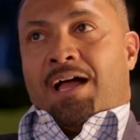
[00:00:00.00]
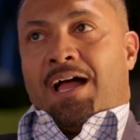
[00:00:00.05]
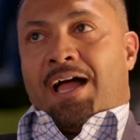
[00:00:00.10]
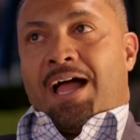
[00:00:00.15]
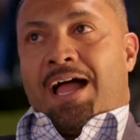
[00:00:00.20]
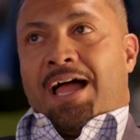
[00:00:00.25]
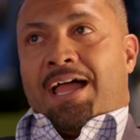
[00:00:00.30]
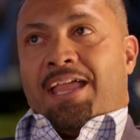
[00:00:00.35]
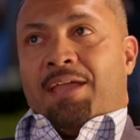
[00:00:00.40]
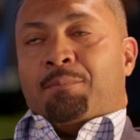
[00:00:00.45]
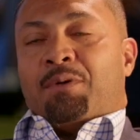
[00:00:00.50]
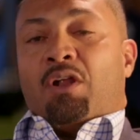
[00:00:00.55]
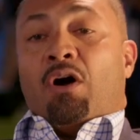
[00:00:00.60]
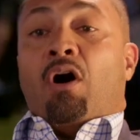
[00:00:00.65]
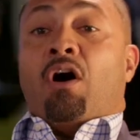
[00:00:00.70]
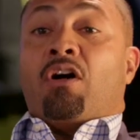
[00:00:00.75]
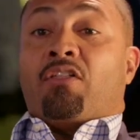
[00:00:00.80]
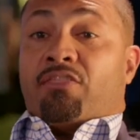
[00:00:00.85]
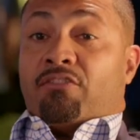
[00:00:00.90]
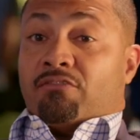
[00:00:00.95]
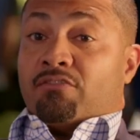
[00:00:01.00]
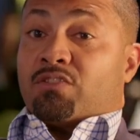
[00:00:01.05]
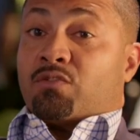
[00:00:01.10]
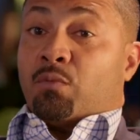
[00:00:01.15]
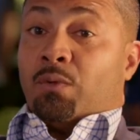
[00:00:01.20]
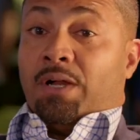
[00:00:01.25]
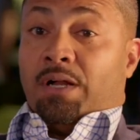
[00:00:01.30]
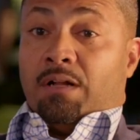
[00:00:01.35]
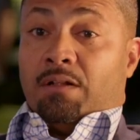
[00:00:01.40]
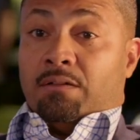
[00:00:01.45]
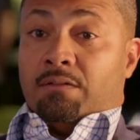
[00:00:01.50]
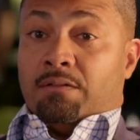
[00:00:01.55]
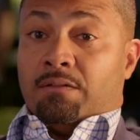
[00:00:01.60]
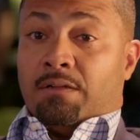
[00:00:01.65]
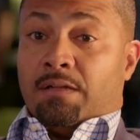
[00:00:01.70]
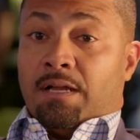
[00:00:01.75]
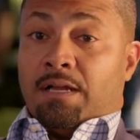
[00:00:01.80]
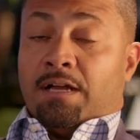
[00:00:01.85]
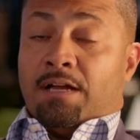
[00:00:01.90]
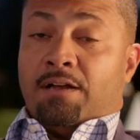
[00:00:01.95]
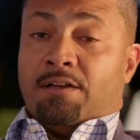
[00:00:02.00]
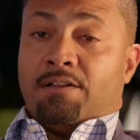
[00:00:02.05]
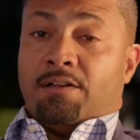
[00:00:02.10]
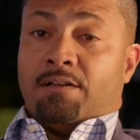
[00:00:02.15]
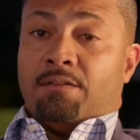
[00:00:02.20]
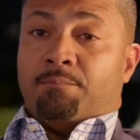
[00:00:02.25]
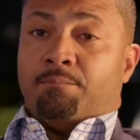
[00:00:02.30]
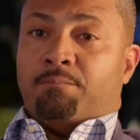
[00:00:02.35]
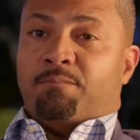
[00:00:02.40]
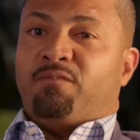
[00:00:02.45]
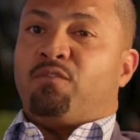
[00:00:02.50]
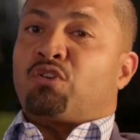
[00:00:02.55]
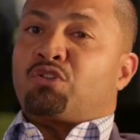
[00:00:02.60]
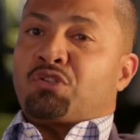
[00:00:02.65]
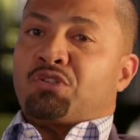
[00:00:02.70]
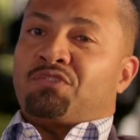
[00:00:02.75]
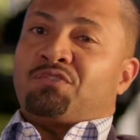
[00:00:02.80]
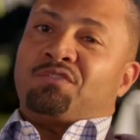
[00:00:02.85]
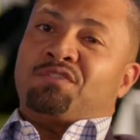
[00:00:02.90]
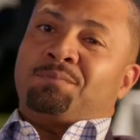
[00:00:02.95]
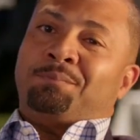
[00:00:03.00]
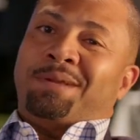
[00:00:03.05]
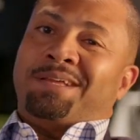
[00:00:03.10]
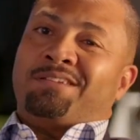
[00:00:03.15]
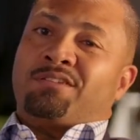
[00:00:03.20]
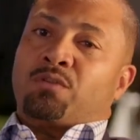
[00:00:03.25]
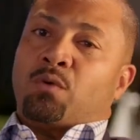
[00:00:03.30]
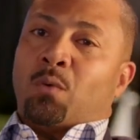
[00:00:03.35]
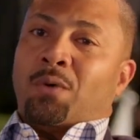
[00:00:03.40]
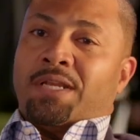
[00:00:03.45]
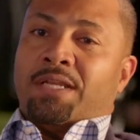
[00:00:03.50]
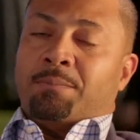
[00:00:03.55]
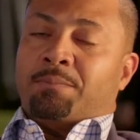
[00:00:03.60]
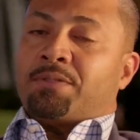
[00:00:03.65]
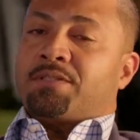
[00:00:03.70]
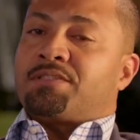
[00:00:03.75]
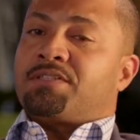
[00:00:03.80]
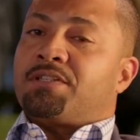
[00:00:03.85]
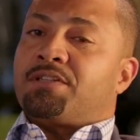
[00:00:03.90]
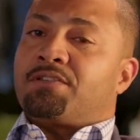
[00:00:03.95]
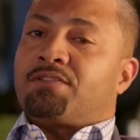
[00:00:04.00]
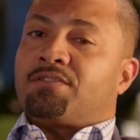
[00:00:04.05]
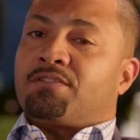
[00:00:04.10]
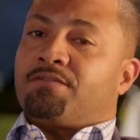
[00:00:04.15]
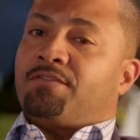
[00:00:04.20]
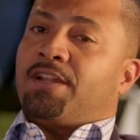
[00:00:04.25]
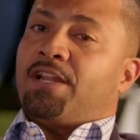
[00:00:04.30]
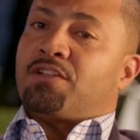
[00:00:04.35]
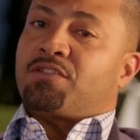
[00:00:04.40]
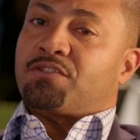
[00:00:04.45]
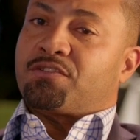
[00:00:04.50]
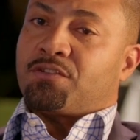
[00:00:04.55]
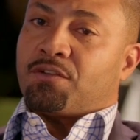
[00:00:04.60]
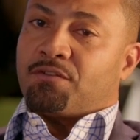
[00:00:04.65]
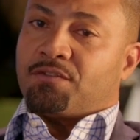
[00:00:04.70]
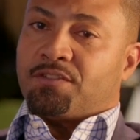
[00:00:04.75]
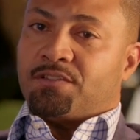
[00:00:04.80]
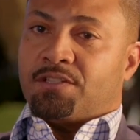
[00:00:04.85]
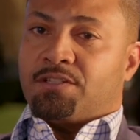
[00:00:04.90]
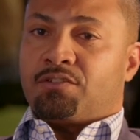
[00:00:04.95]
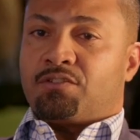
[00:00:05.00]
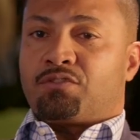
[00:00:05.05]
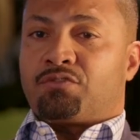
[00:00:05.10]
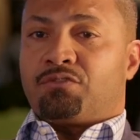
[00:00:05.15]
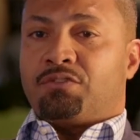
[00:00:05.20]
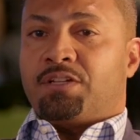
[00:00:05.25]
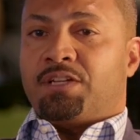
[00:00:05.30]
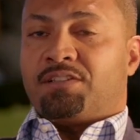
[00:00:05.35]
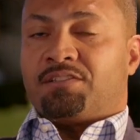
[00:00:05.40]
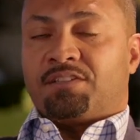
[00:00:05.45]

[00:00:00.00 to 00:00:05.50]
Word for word: I am an author as well. Uh, fortunate to spend 20 plus years in the financial services industry.